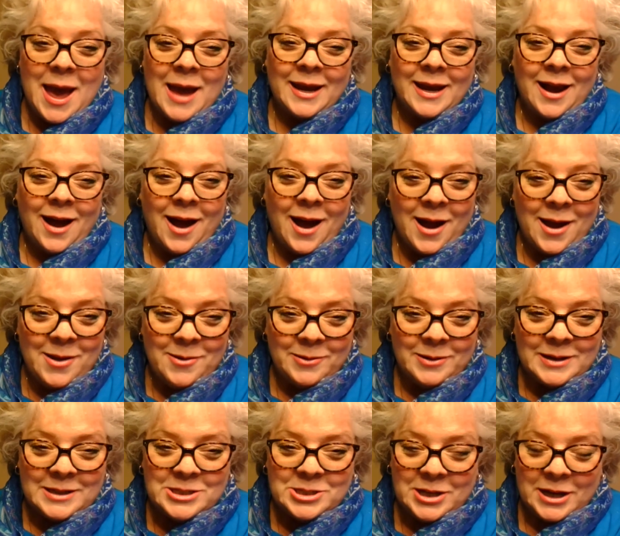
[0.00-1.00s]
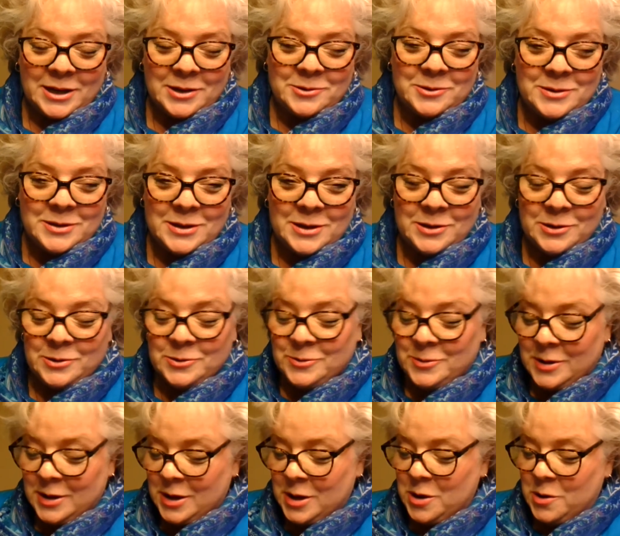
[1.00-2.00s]
And I want to check with
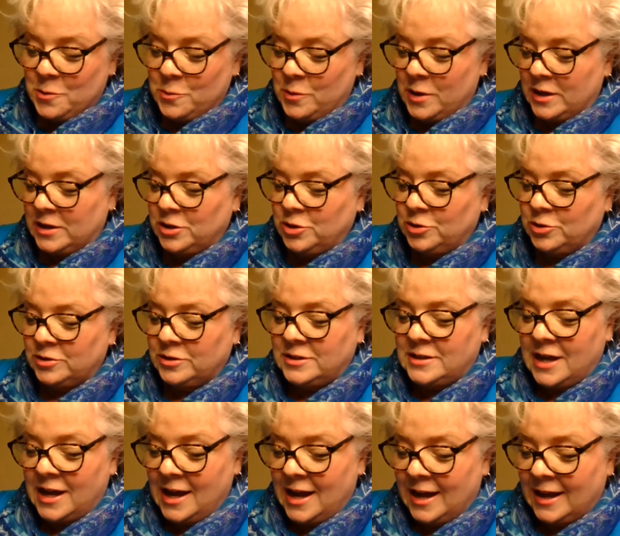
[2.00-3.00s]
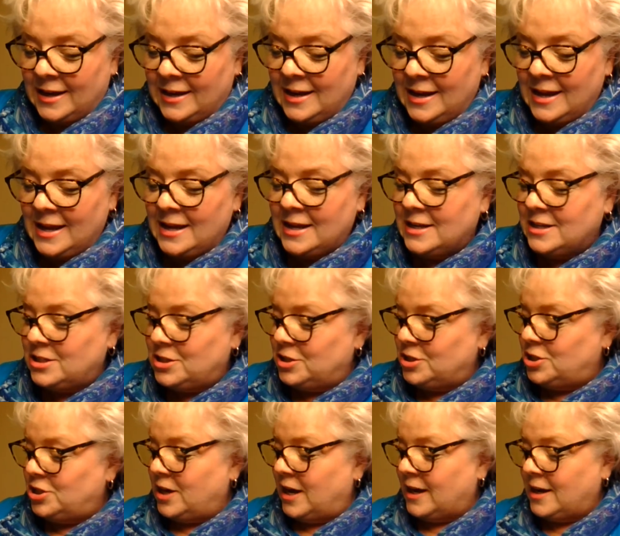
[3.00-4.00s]
you when you're done
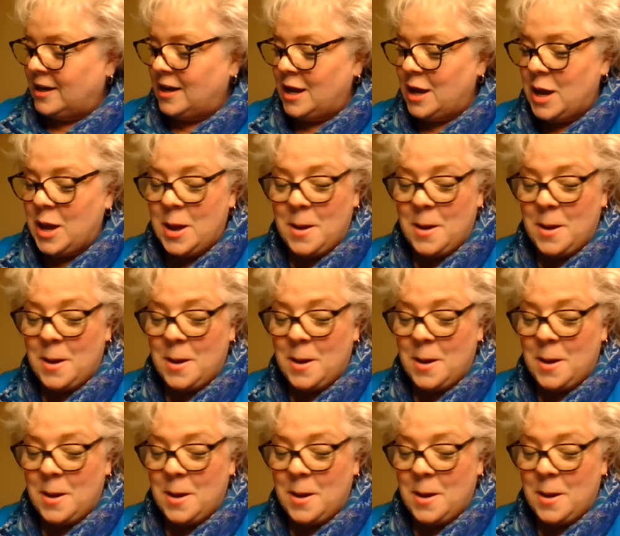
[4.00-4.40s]
to check